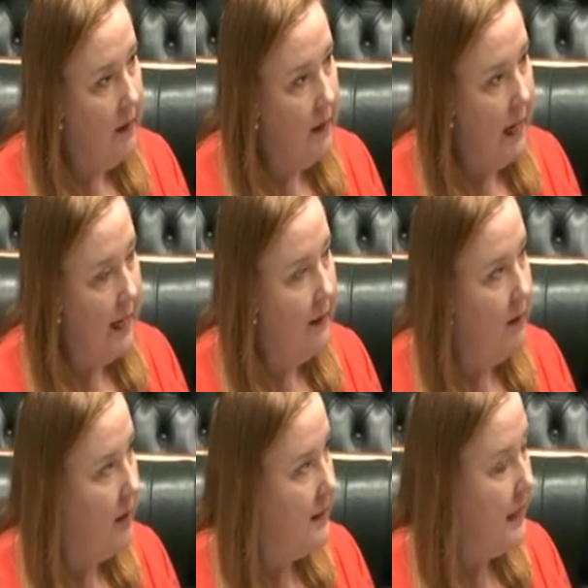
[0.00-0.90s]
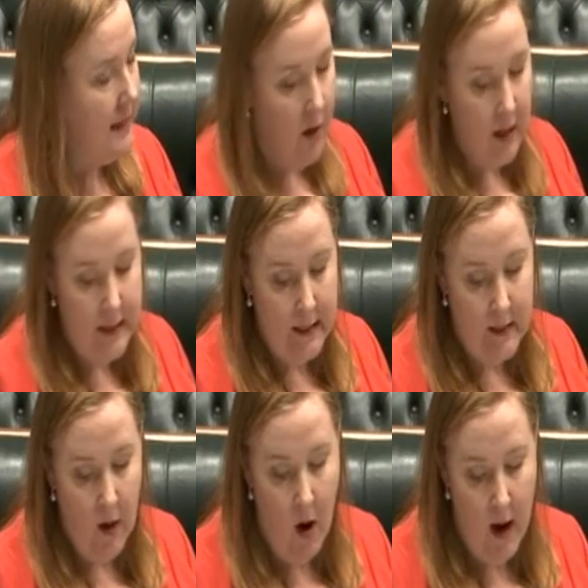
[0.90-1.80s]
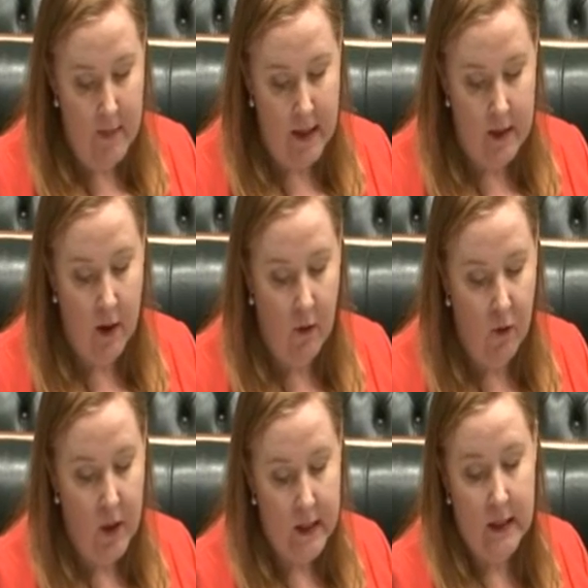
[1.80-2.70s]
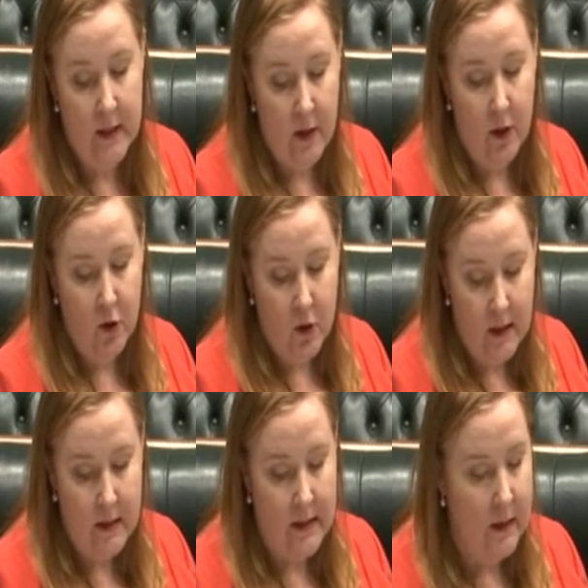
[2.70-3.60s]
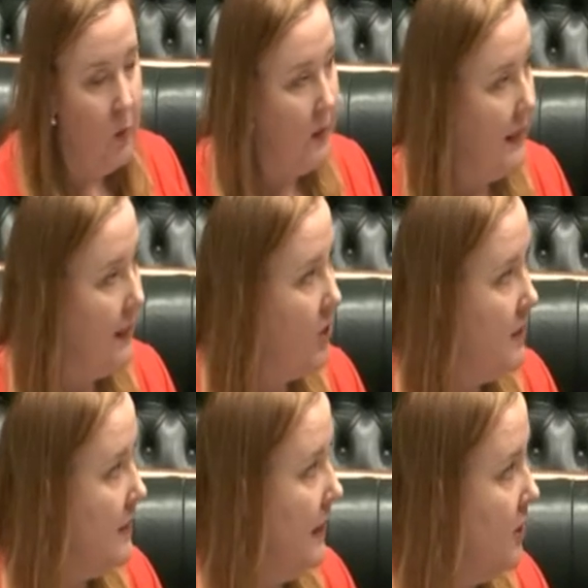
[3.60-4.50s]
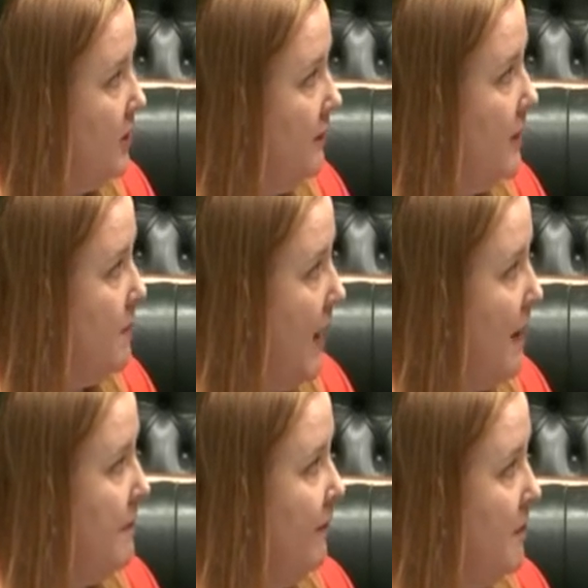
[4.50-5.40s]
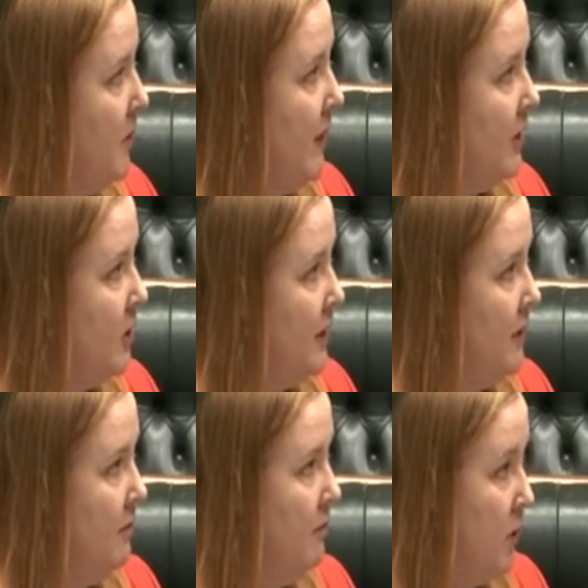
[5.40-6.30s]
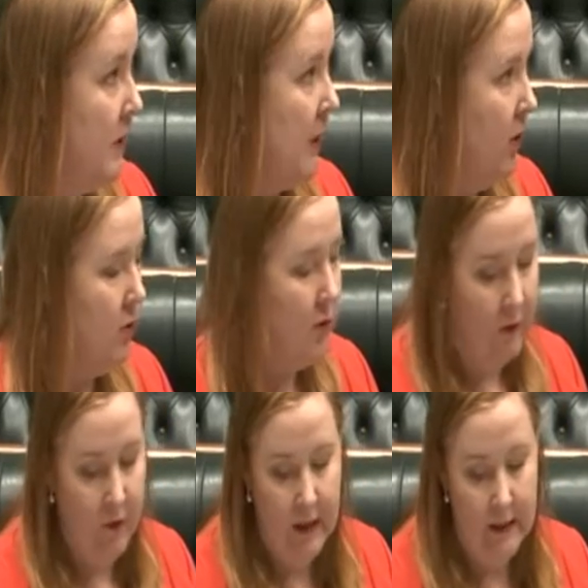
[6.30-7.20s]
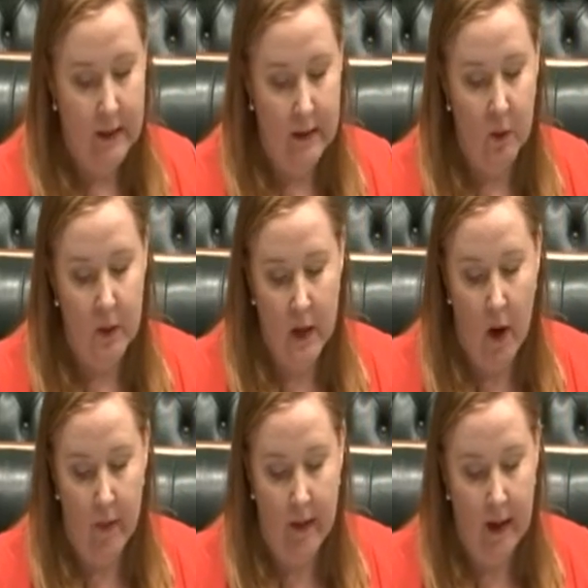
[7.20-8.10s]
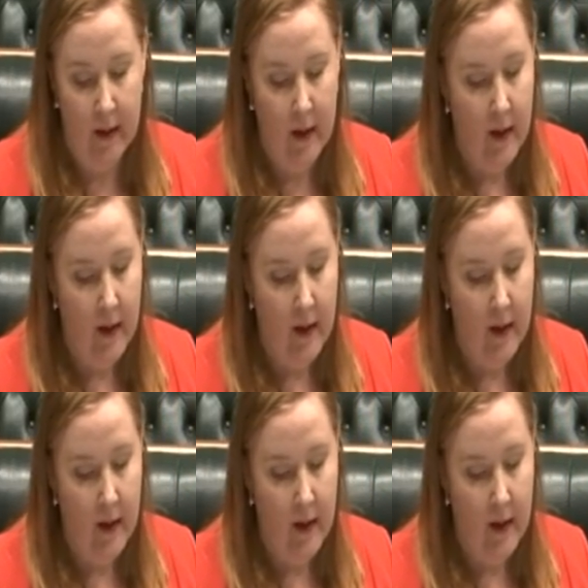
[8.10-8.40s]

late 1990s, I myself worked in the Social Justice Coordination section of the Department of Immigration and Multicultural Affairs, as it was known then,